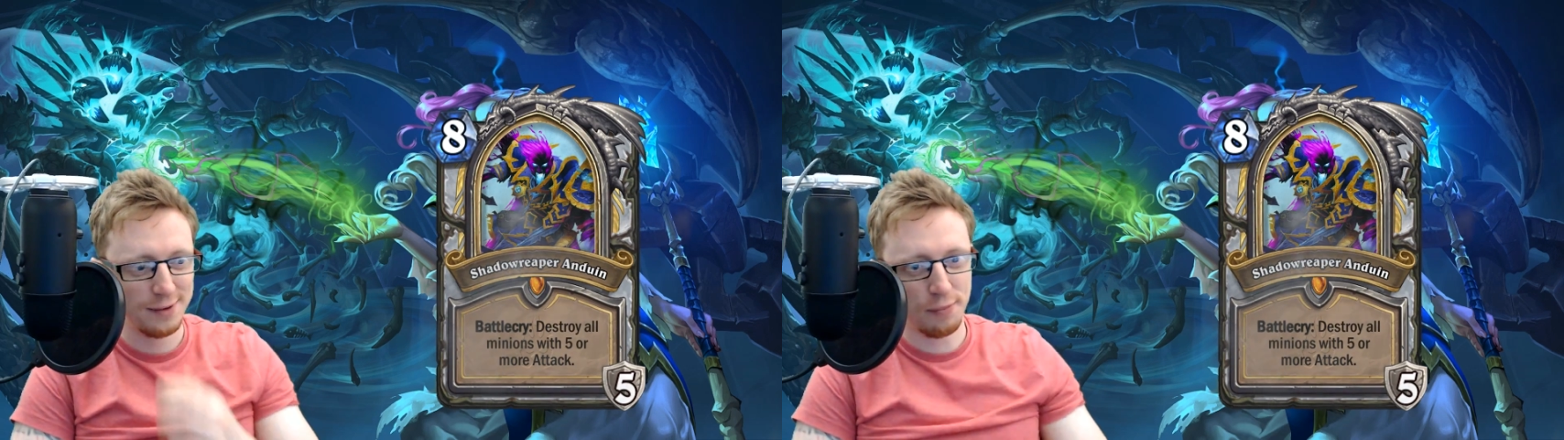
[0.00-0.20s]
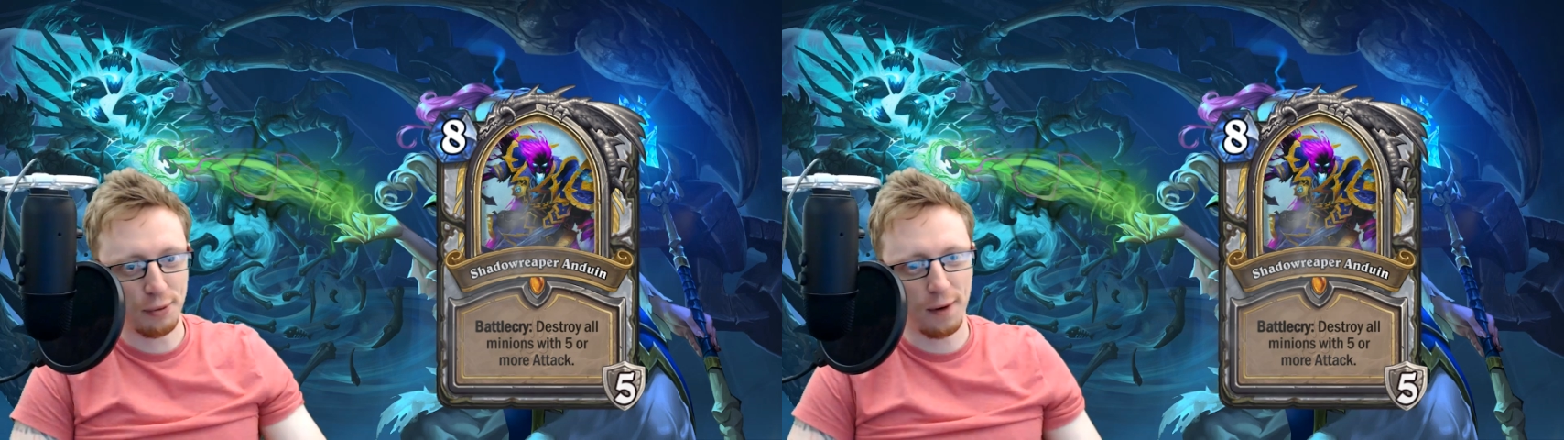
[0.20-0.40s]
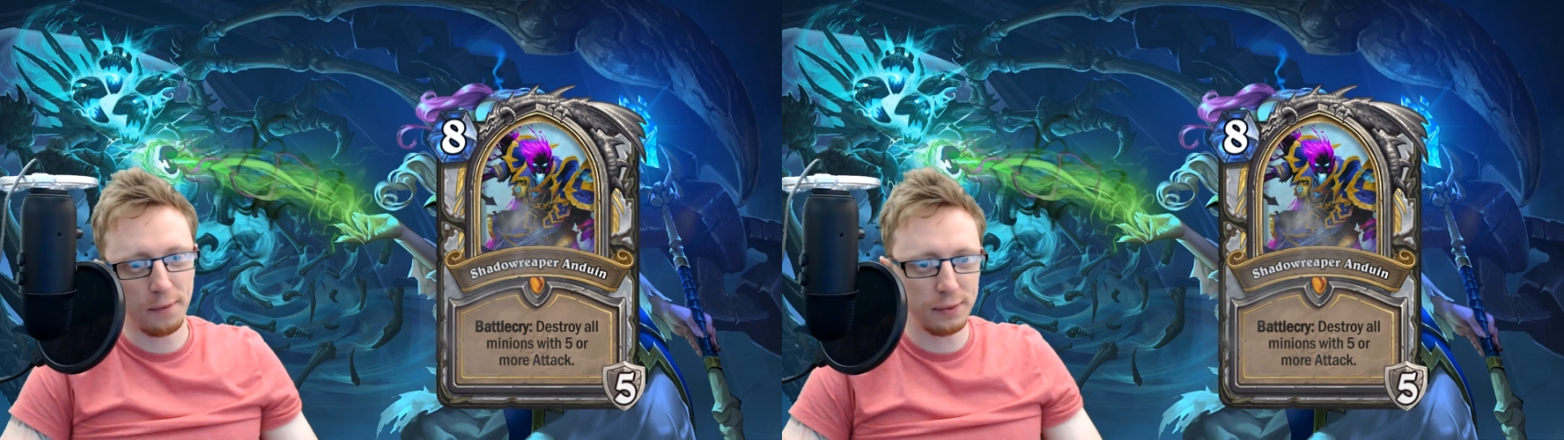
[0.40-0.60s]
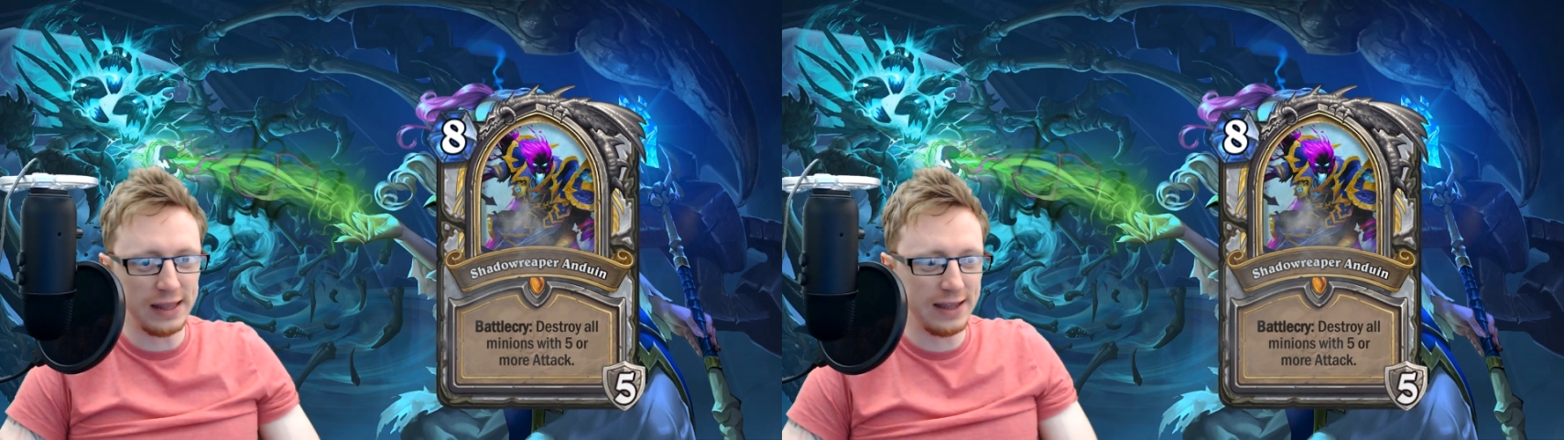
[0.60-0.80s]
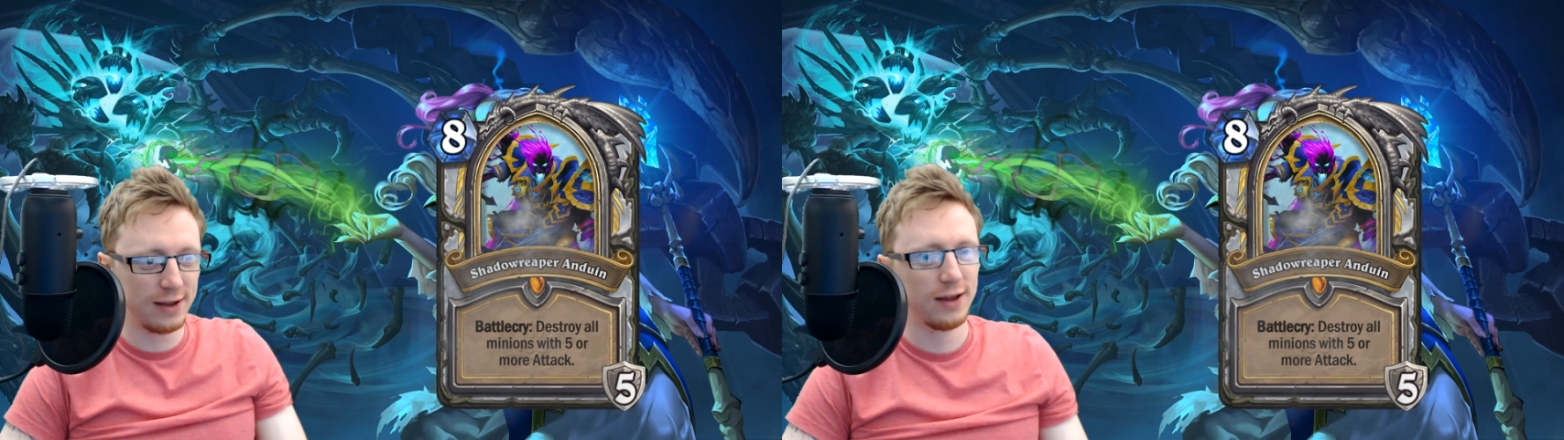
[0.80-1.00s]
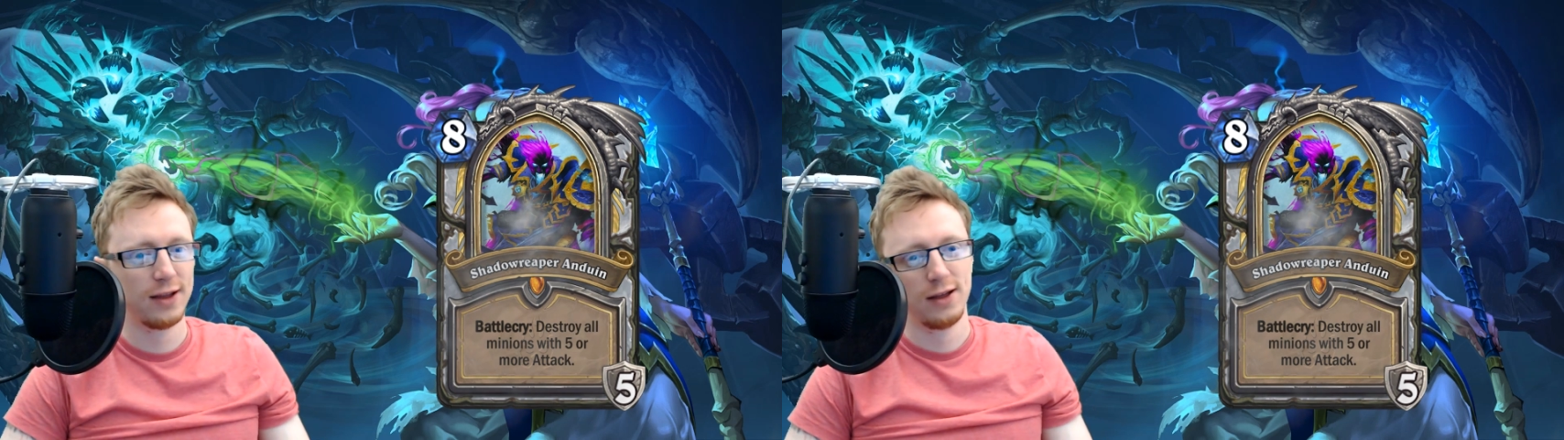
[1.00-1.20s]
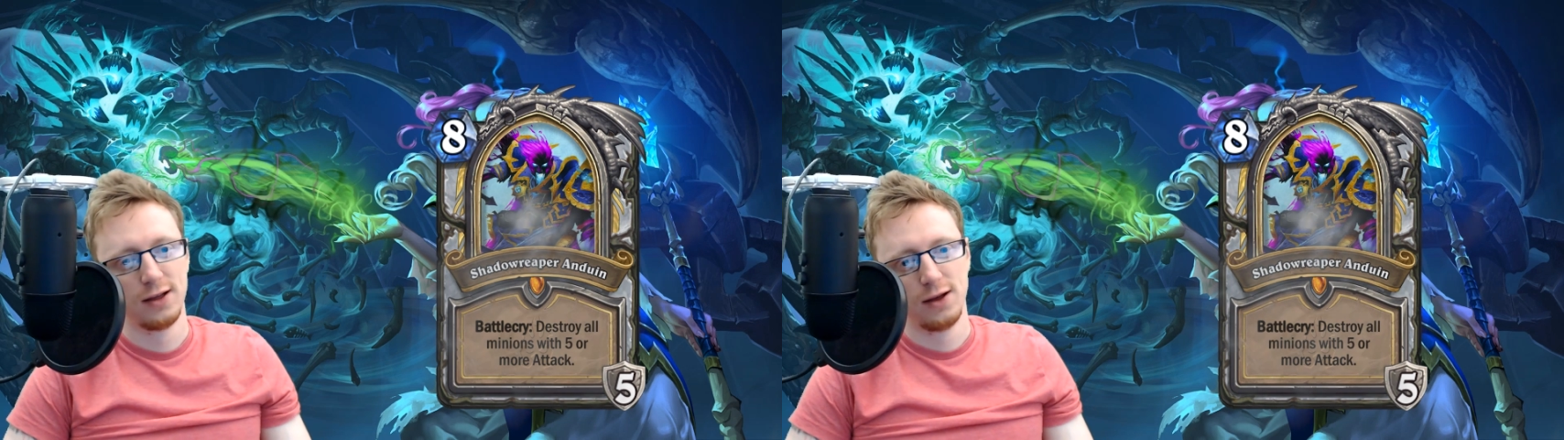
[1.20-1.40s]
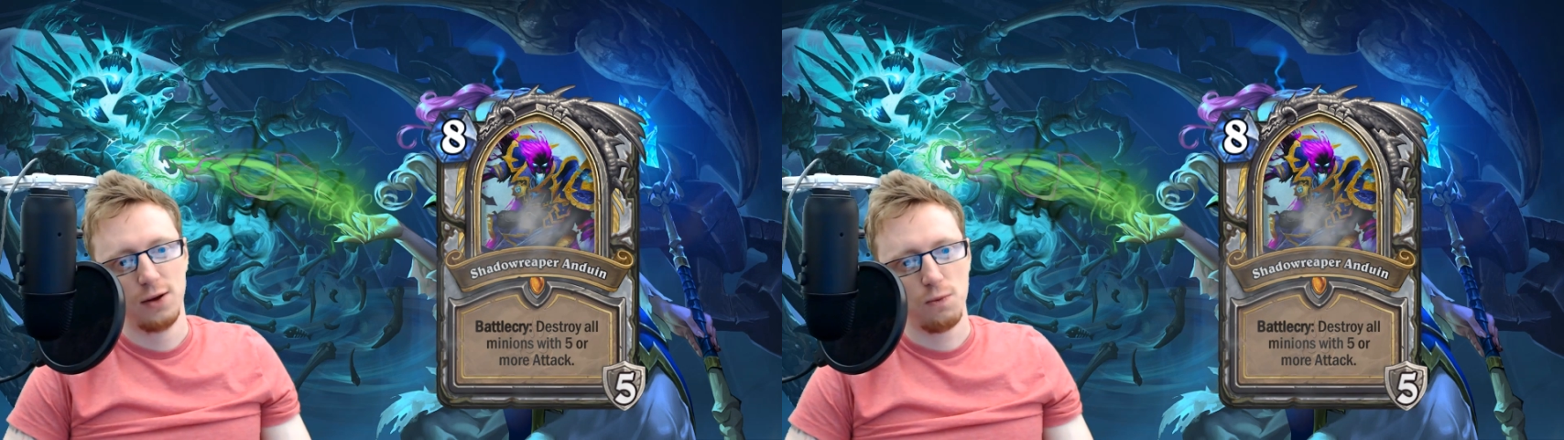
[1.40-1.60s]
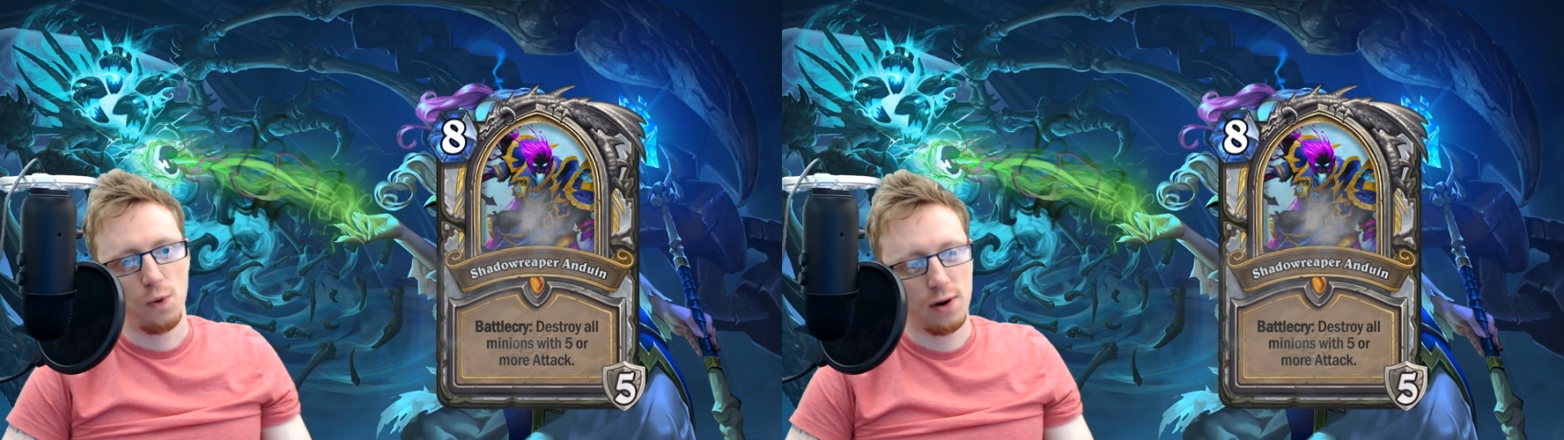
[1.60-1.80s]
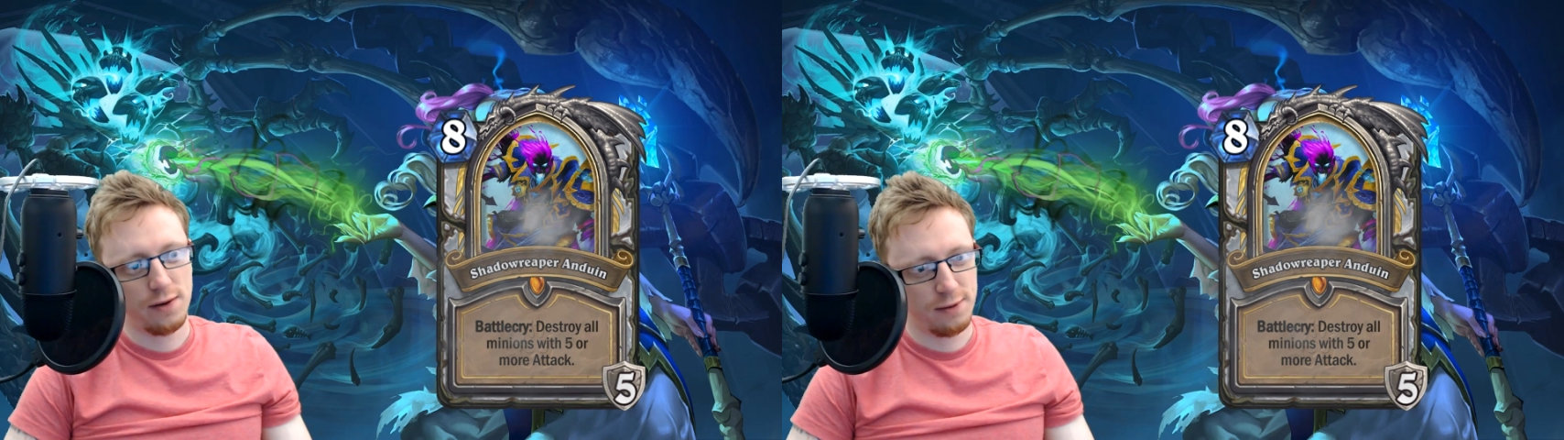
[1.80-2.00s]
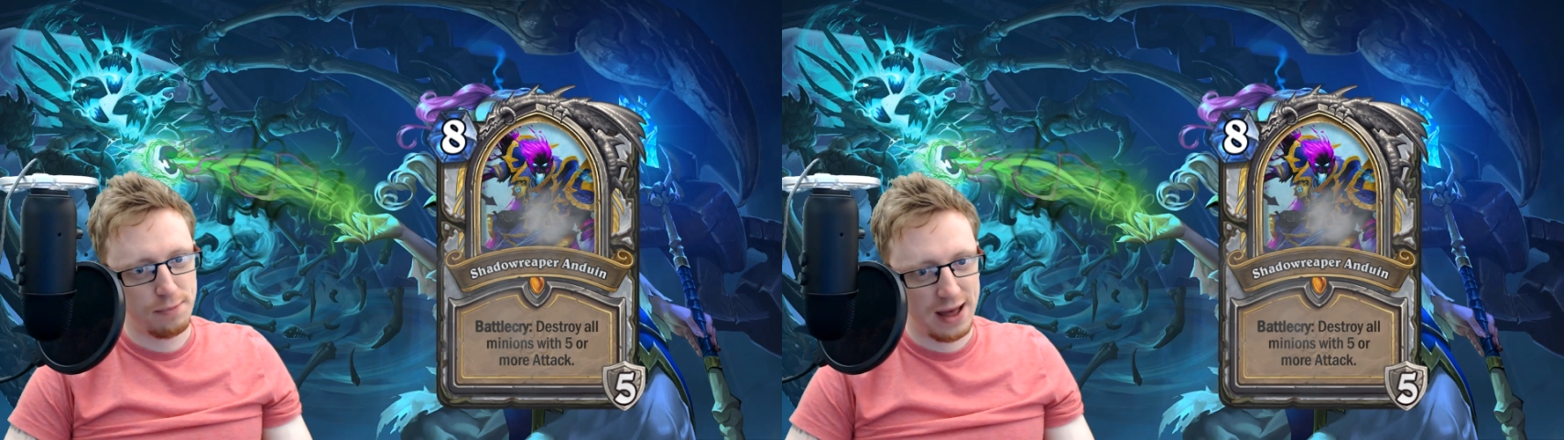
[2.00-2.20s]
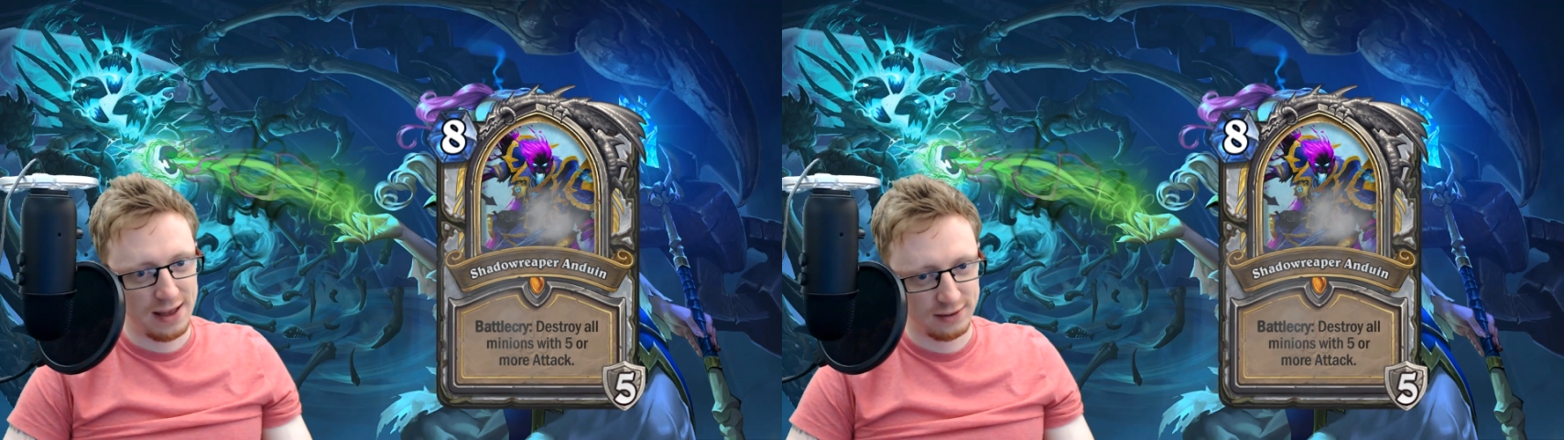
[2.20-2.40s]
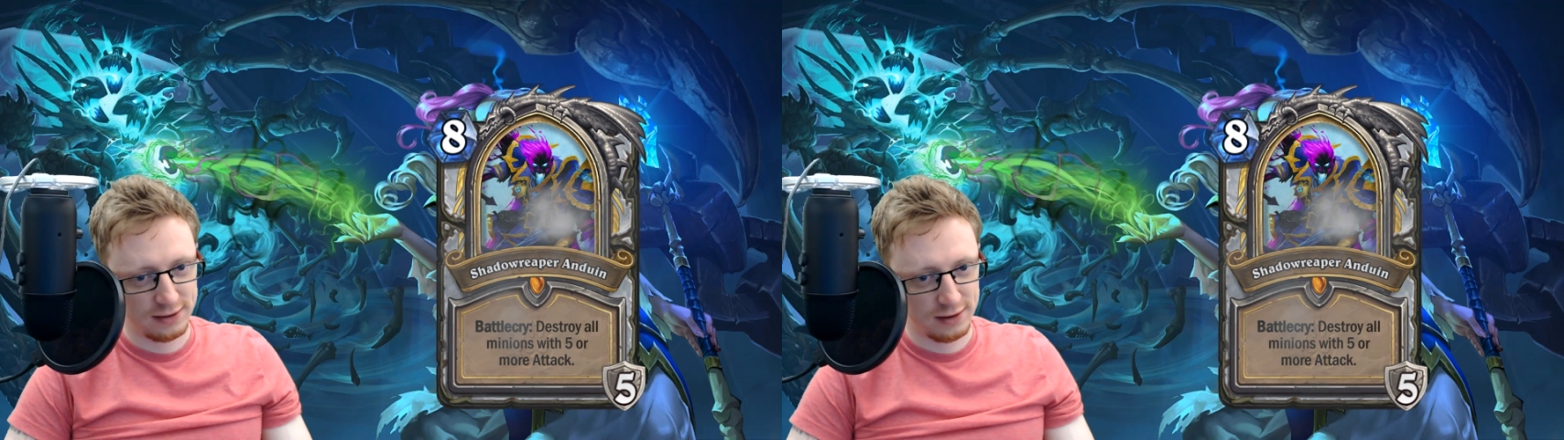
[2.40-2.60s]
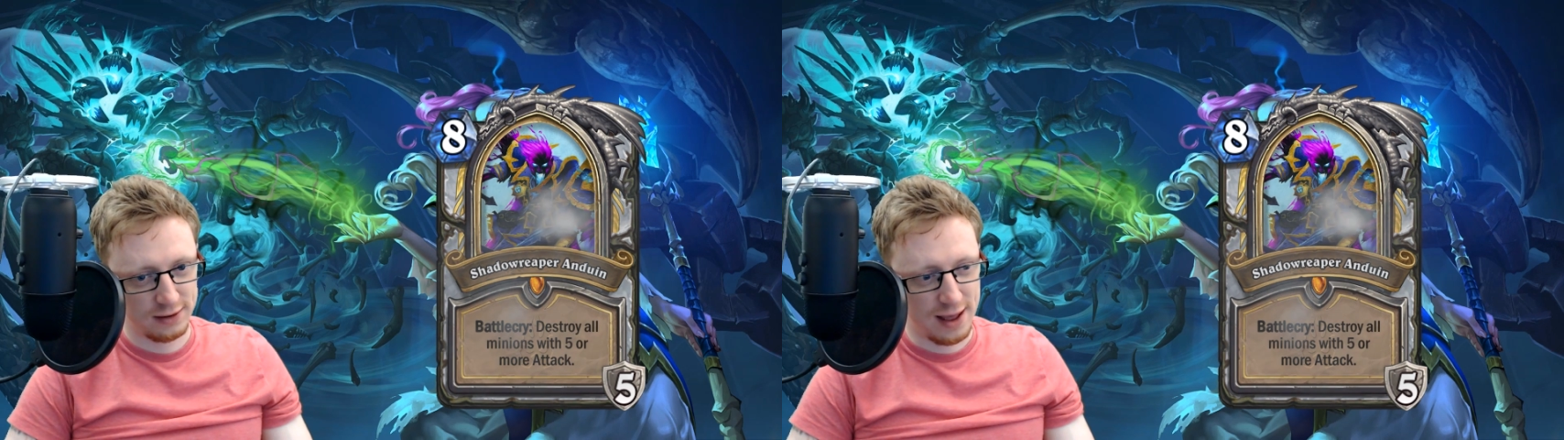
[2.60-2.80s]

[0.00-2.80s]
probably one of the best